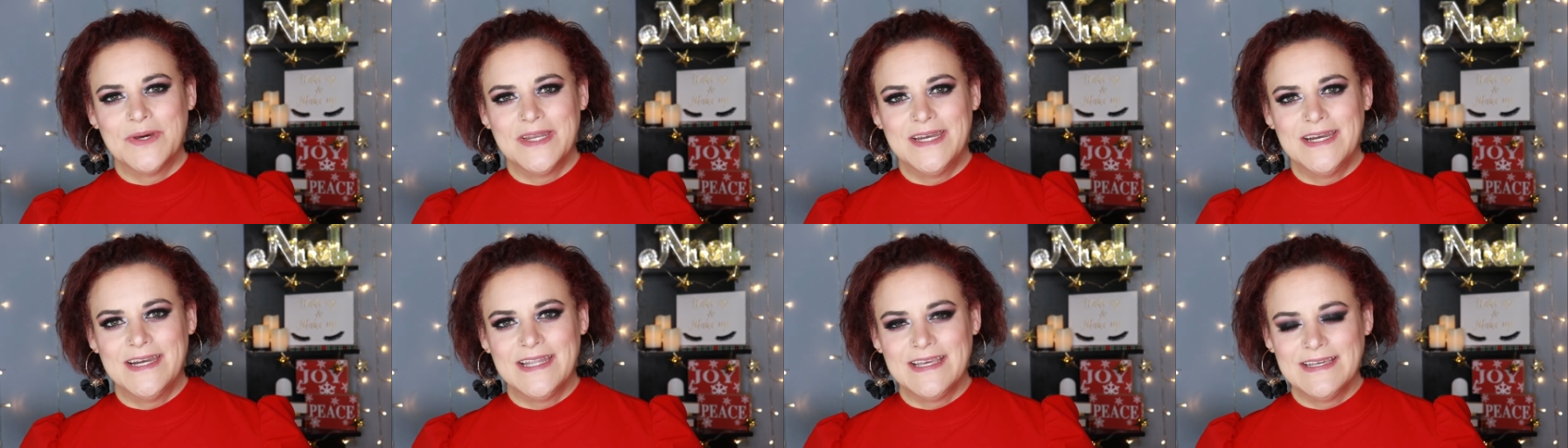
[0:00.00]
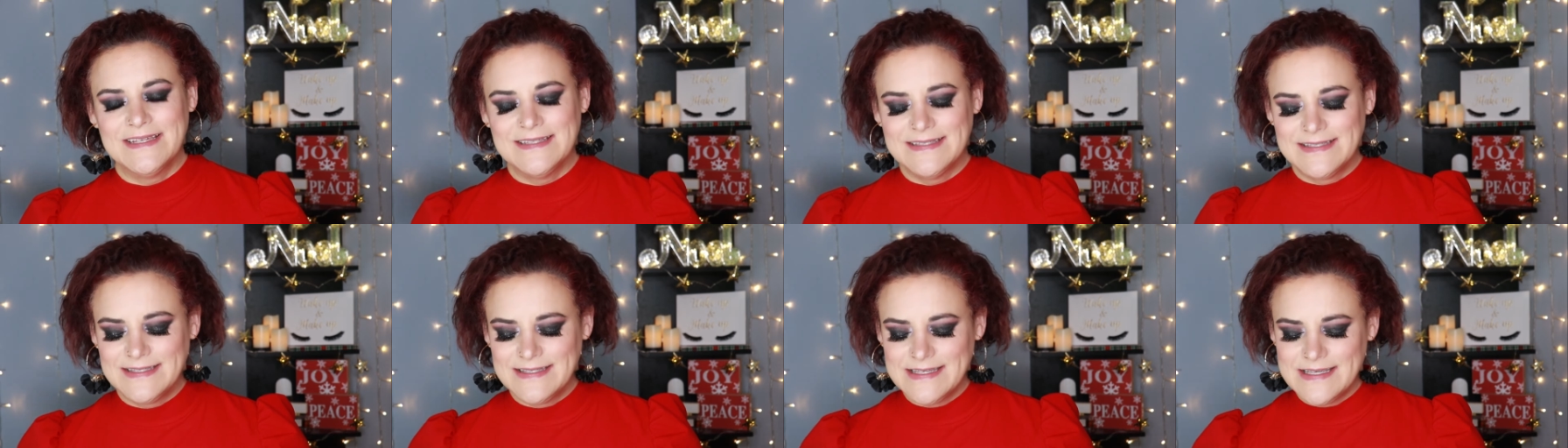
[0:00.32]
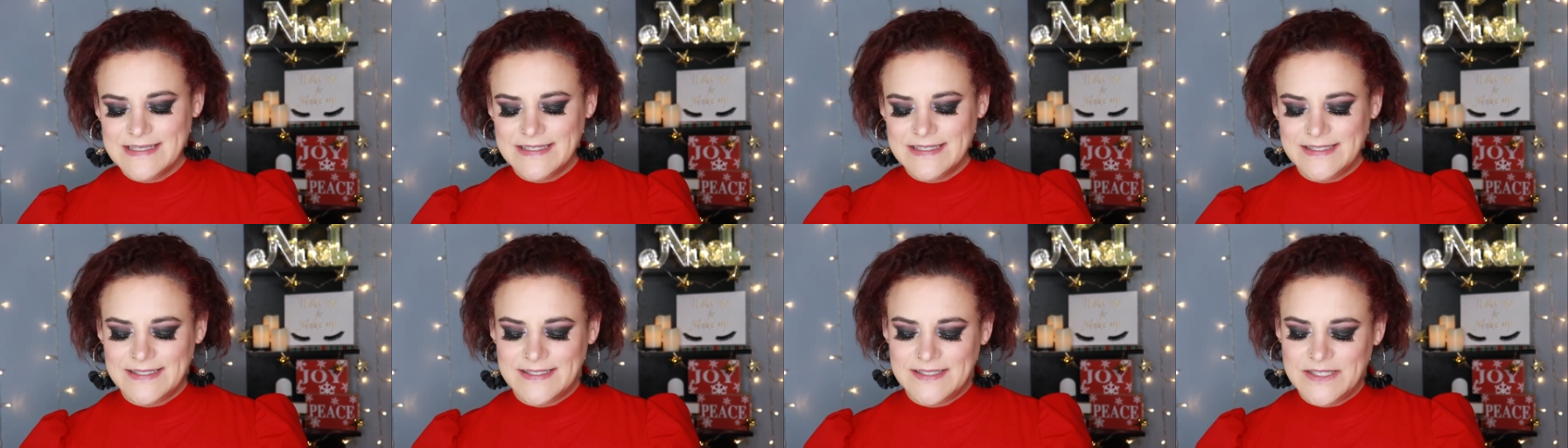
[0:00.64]
what it is.
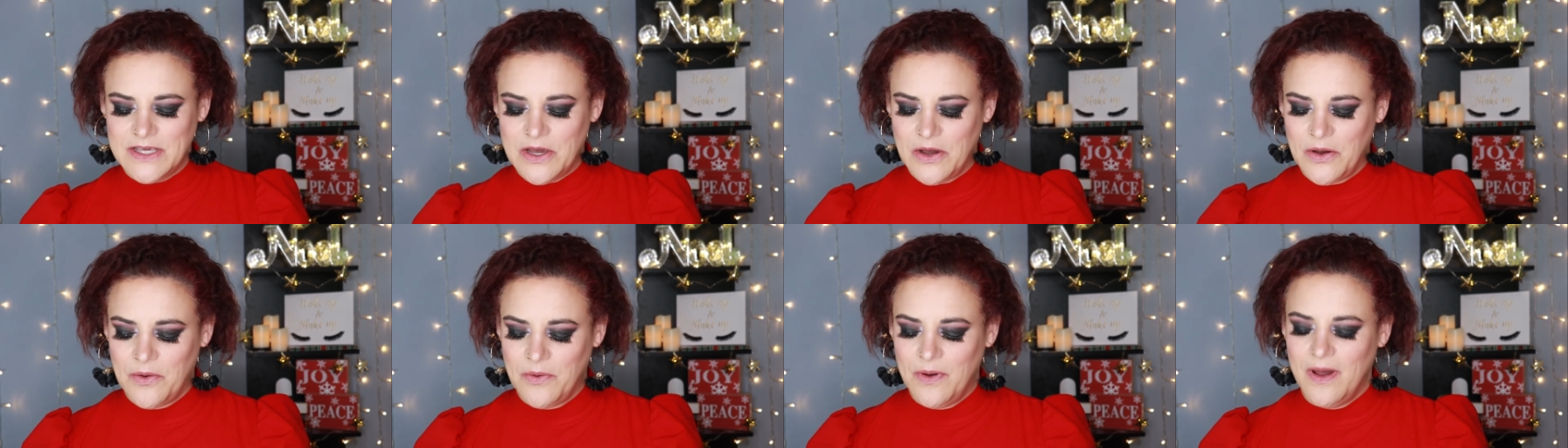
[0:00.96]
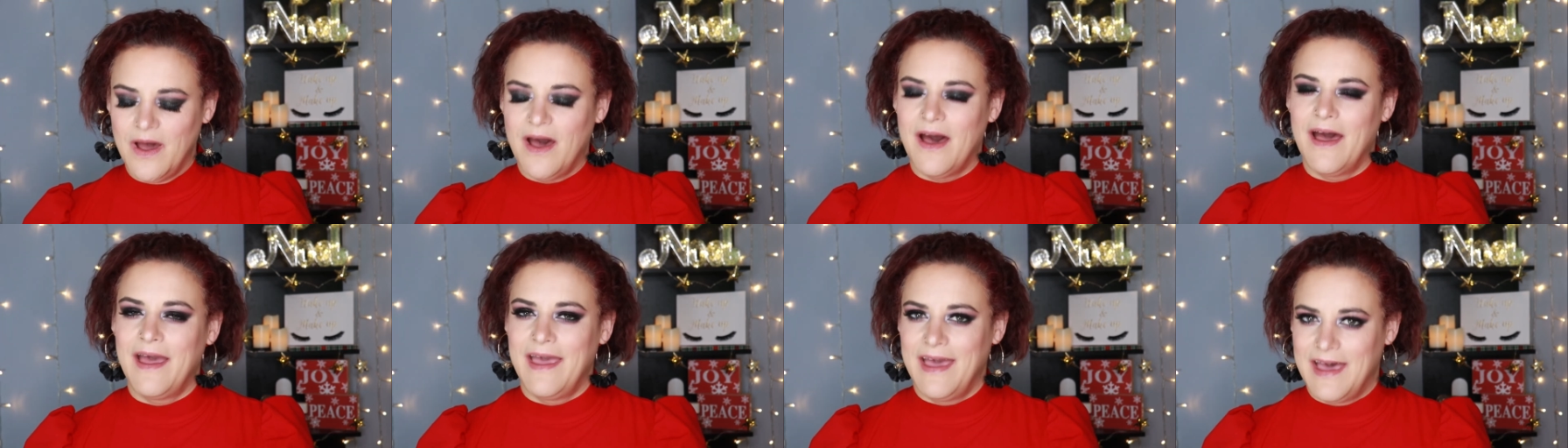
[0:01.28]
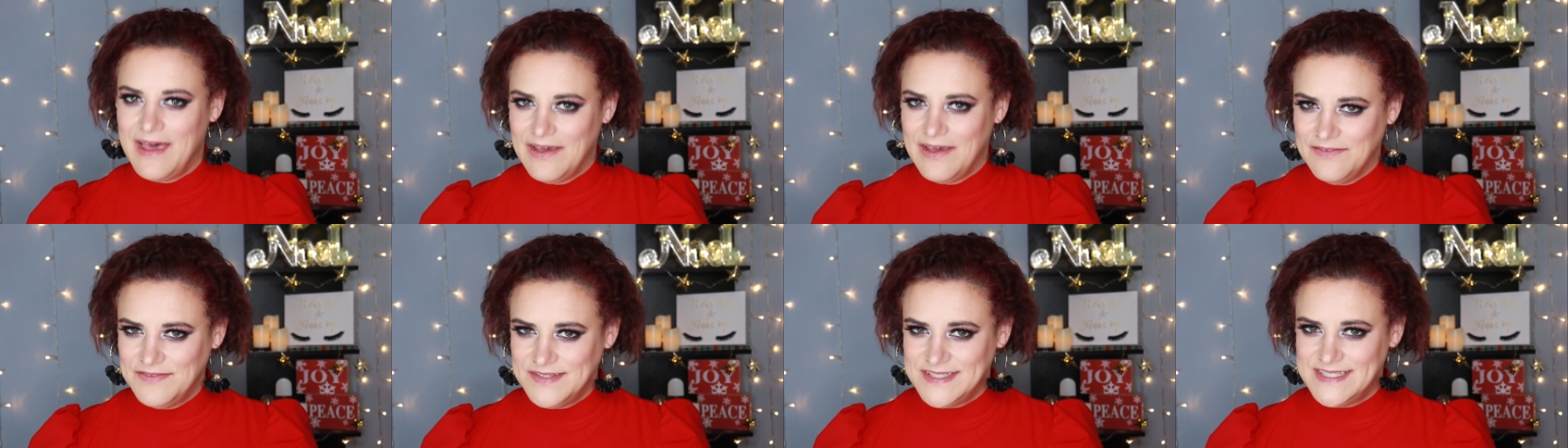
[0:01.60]
So I
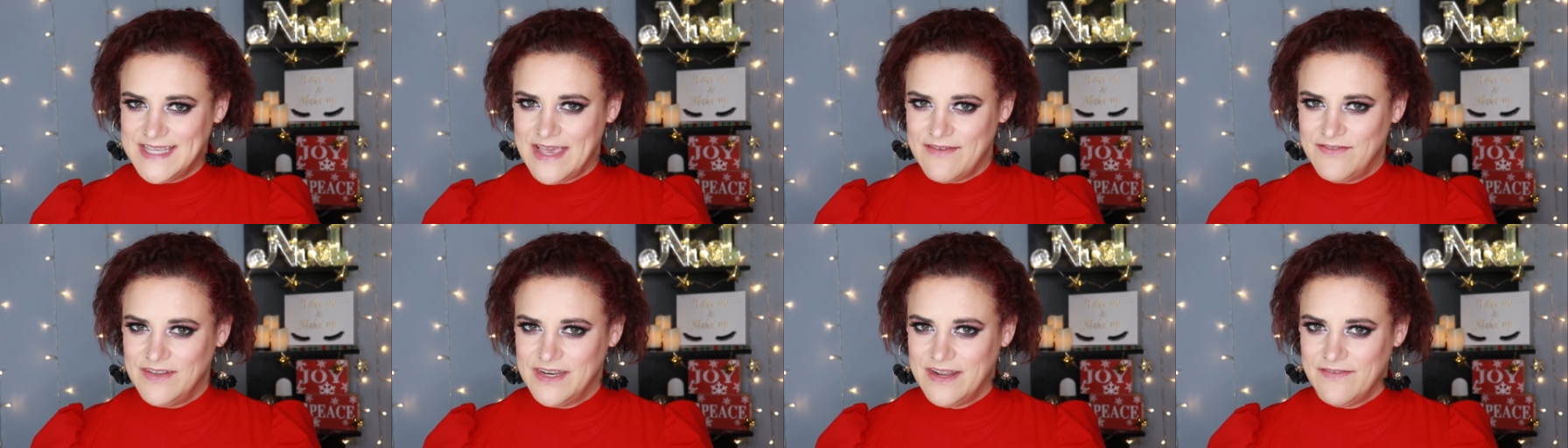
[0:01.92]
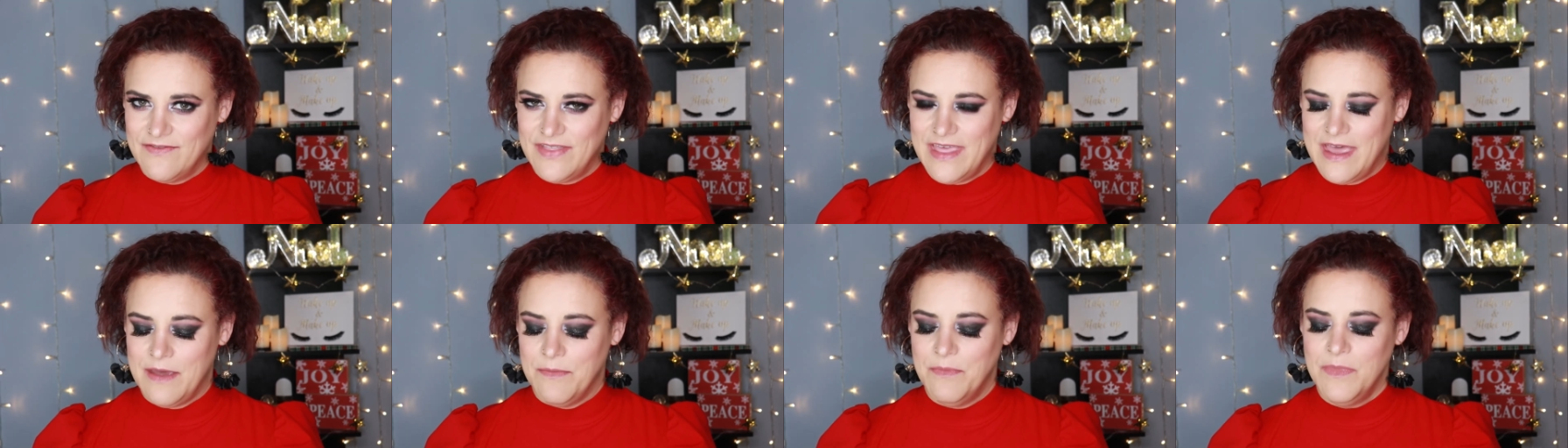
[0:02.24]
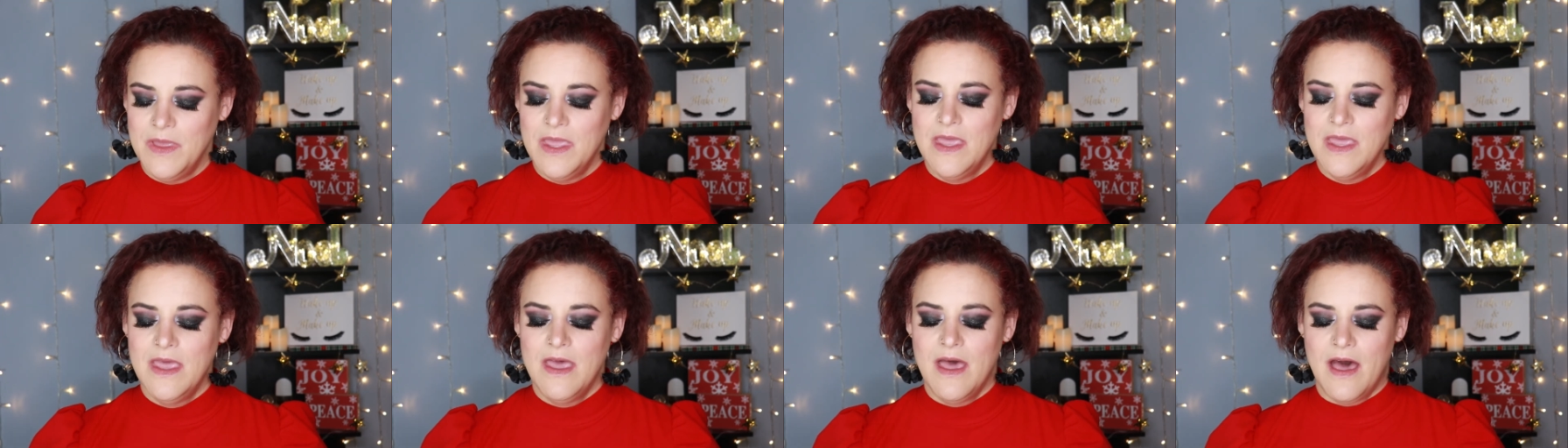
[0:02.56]
have seven of
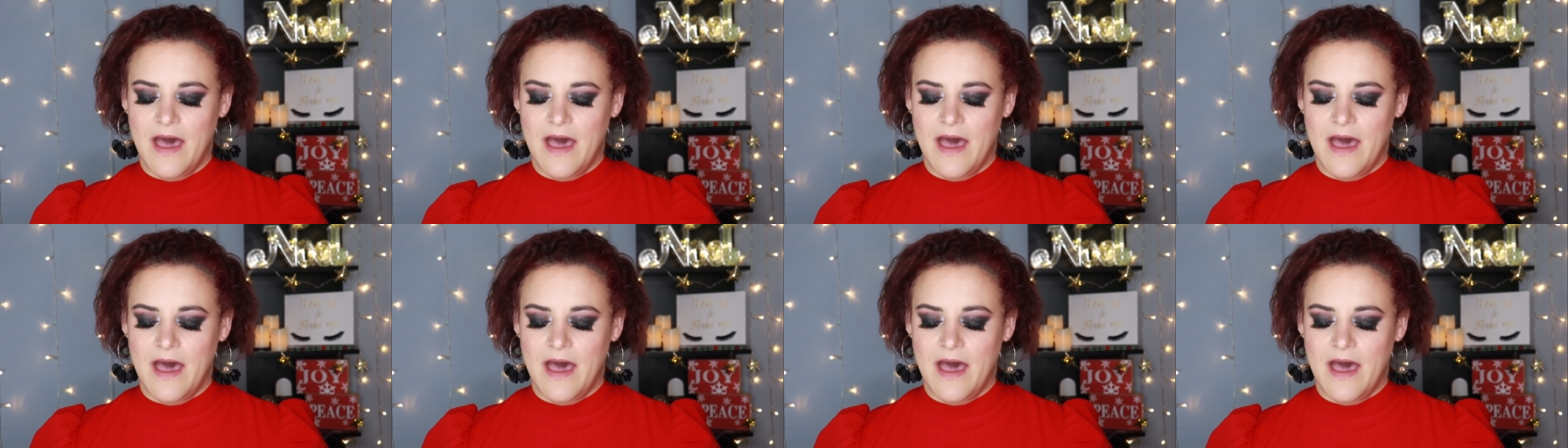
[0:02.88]
them.